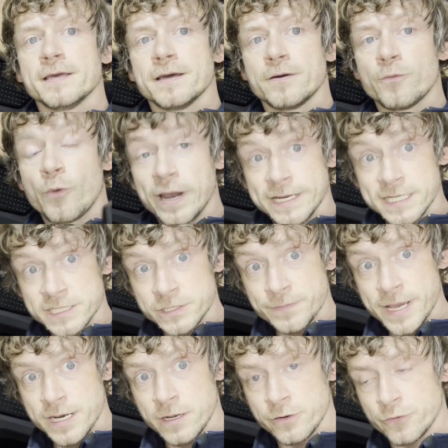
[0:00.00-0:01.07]
Why does this
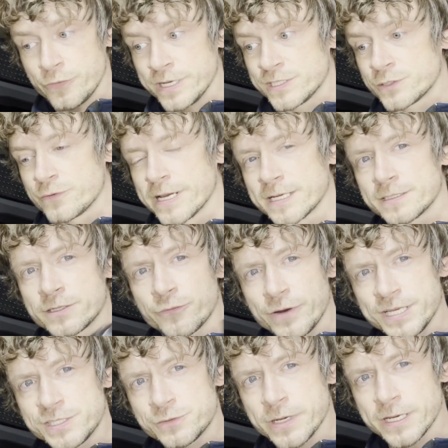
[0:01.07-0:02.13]
matter on a racetrack? The
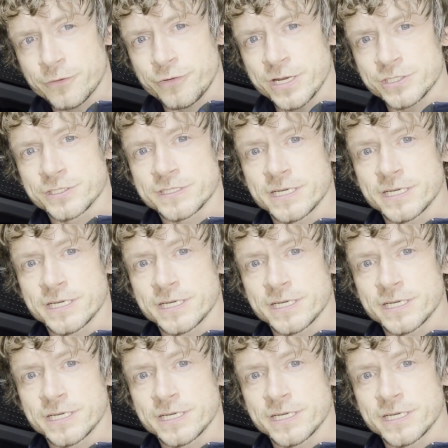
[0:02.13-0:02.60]
racetrack crashes